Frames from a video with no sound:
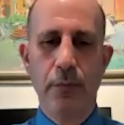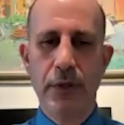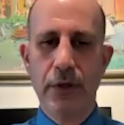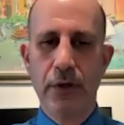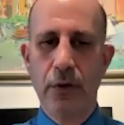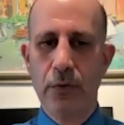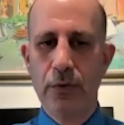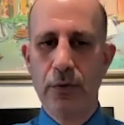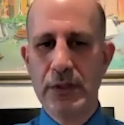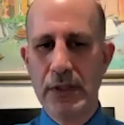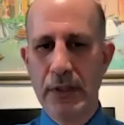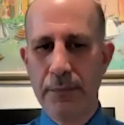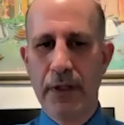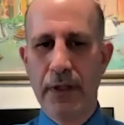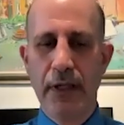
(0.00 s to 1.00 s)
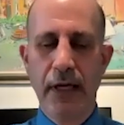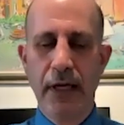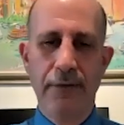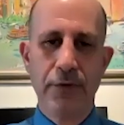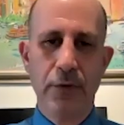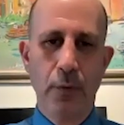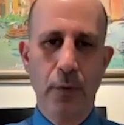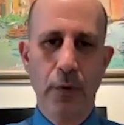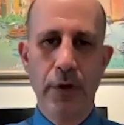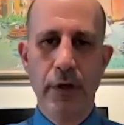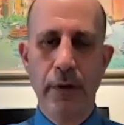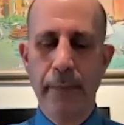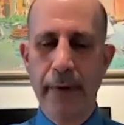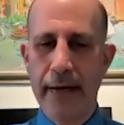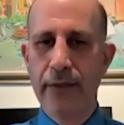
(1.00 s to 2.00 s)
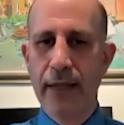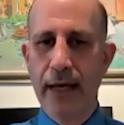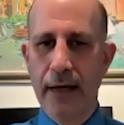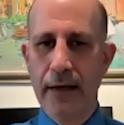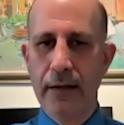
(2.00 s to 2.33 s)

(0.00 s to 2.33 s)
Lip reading: and you don't typically have to worry about that